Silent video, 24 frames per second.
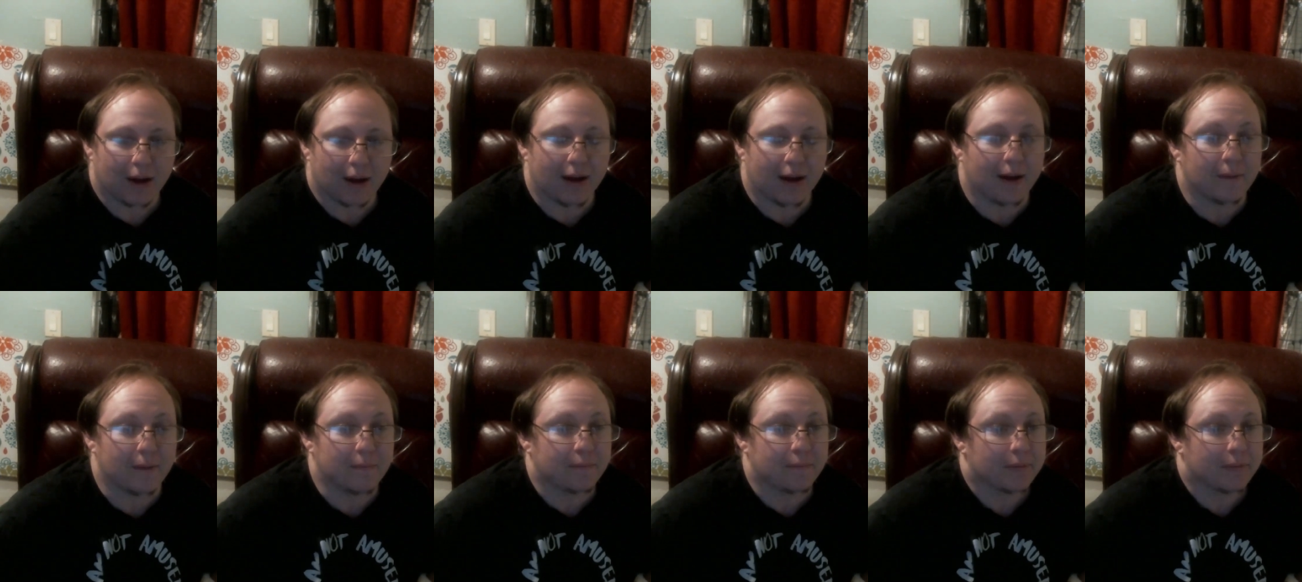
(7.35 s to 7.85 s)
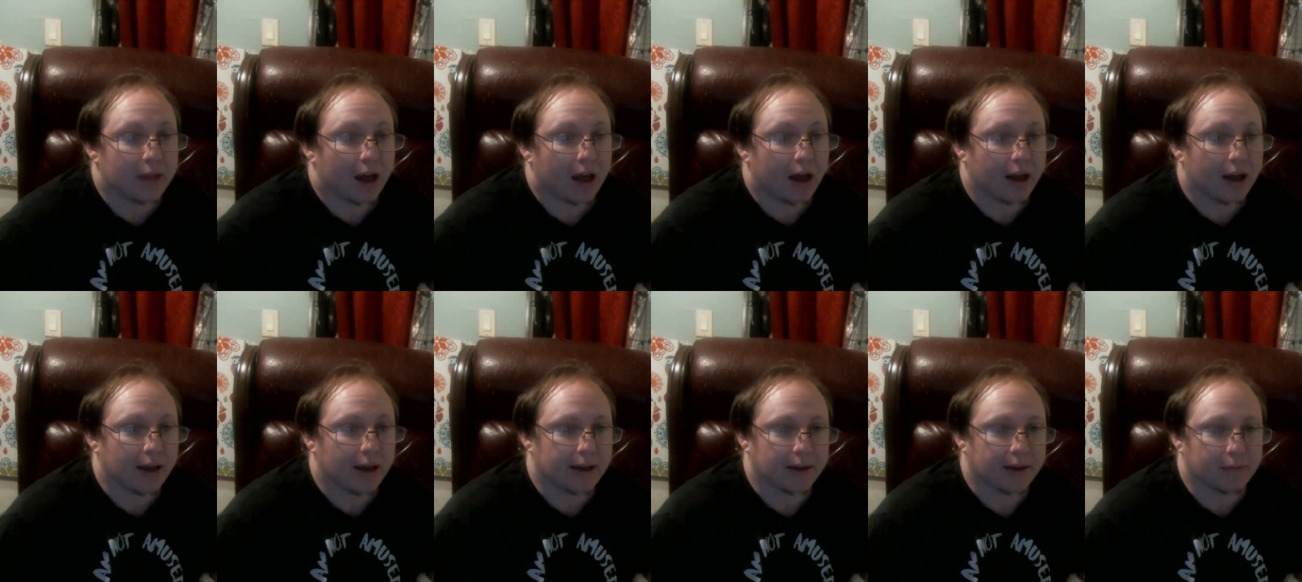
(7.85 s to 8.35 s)
Um,
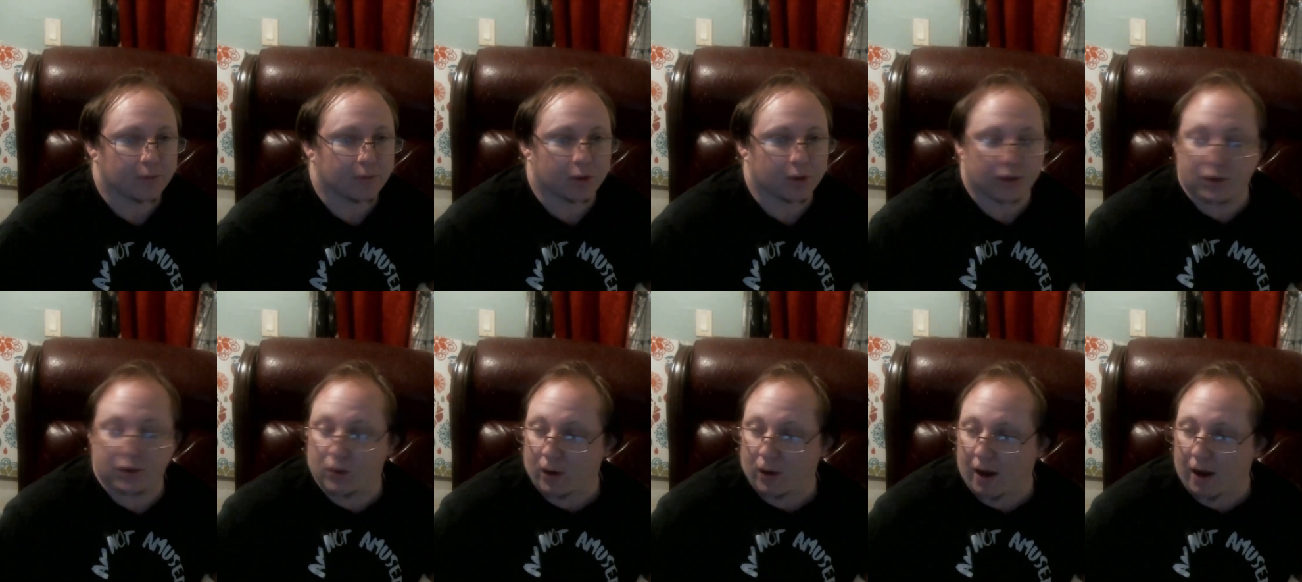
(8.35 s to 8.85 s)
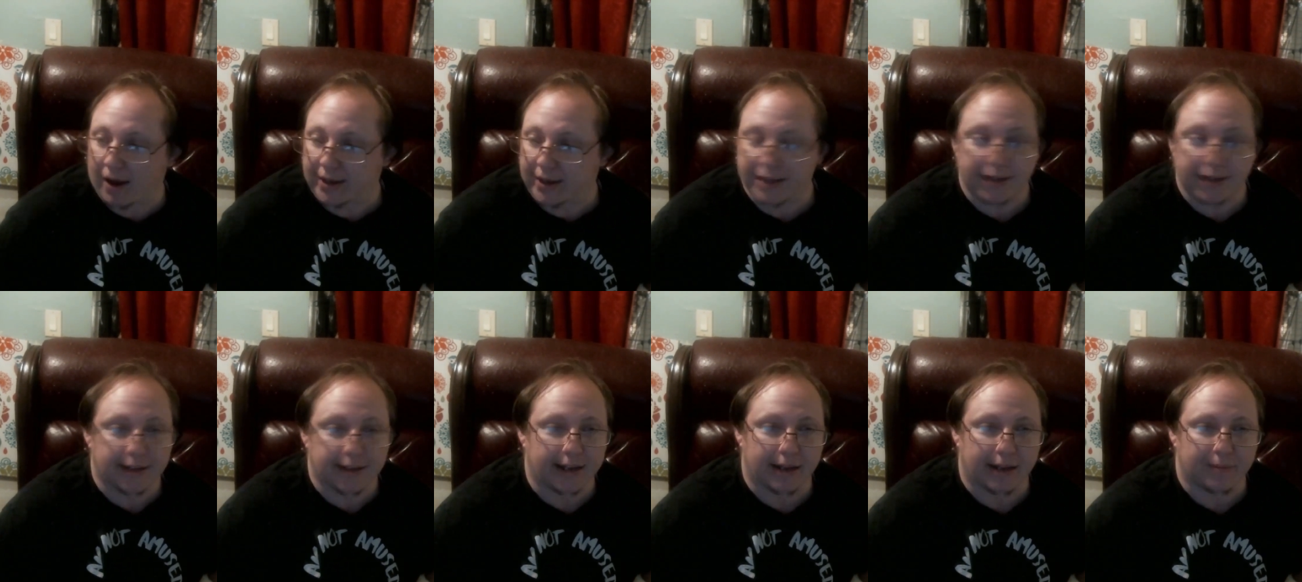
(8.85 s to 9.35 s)
I am
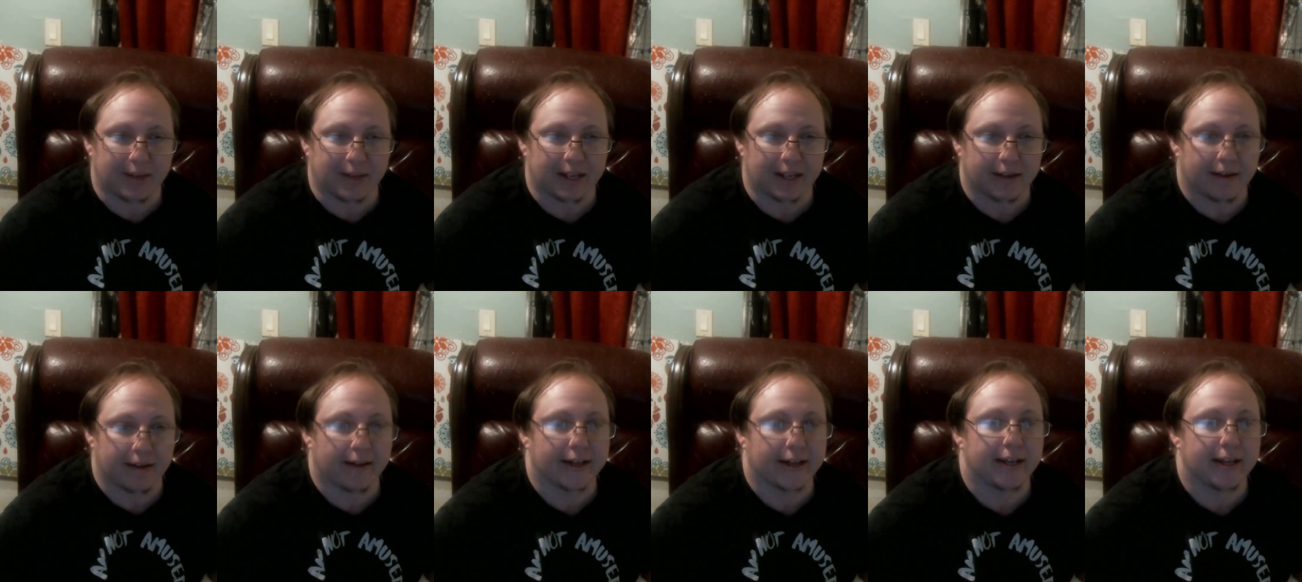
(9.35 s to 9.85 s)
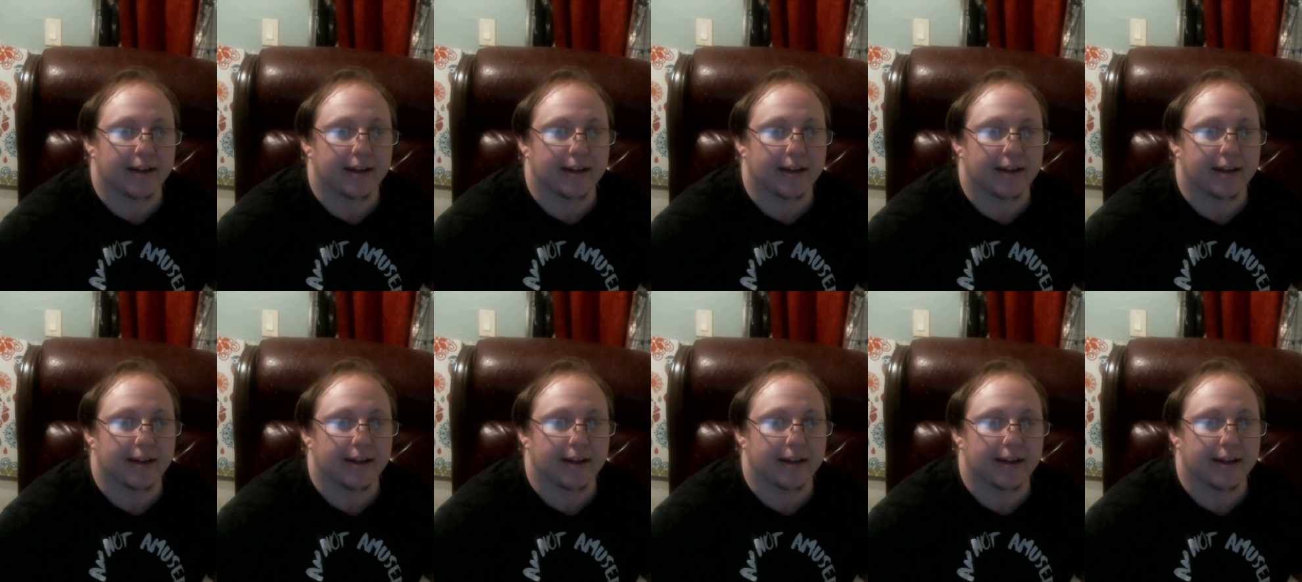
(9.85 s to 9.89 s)
Crocky Damien Knight.